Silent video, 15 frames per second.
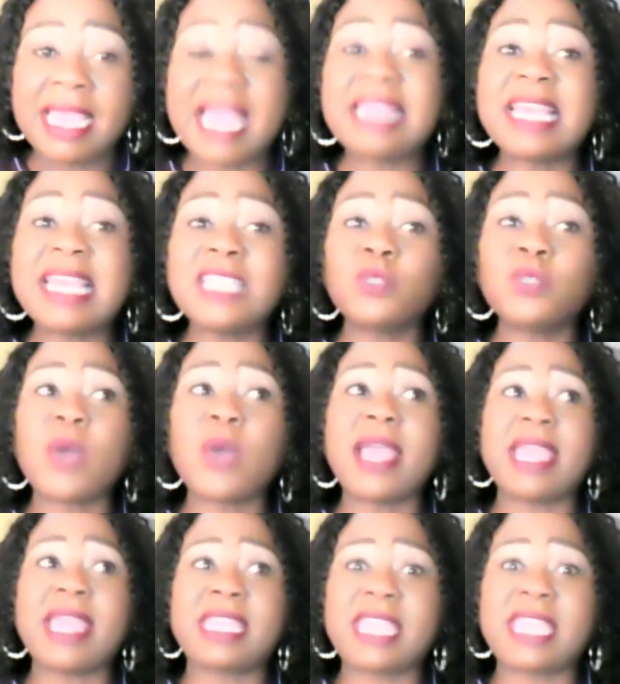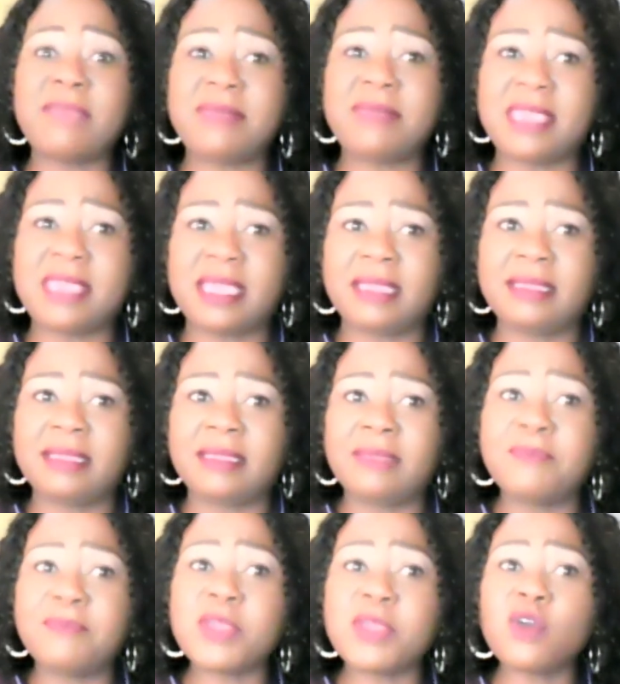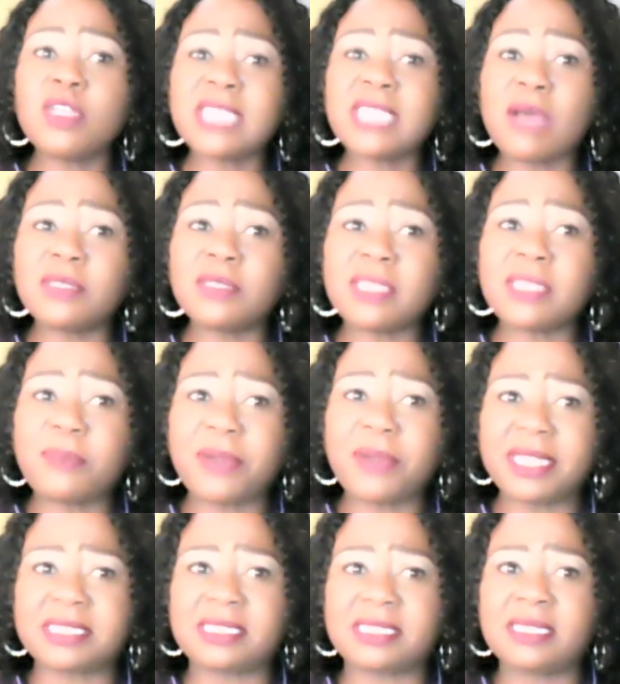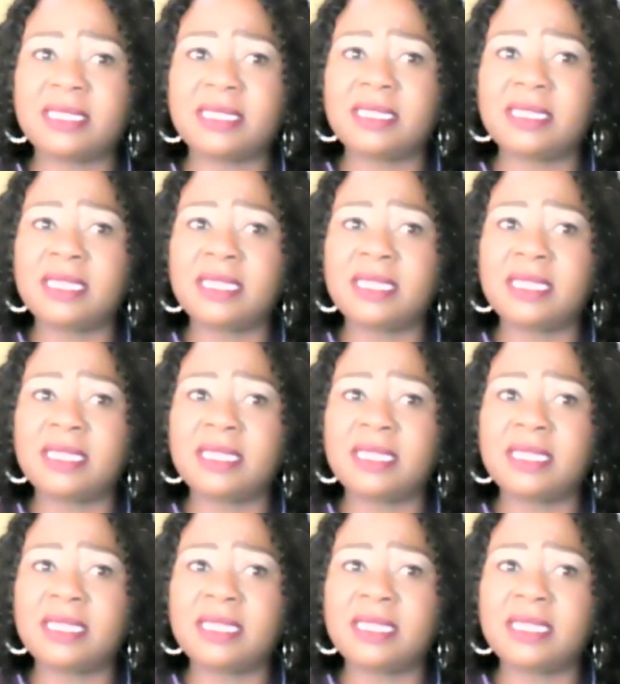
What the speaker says: And that's why I came here, because I was oppressed.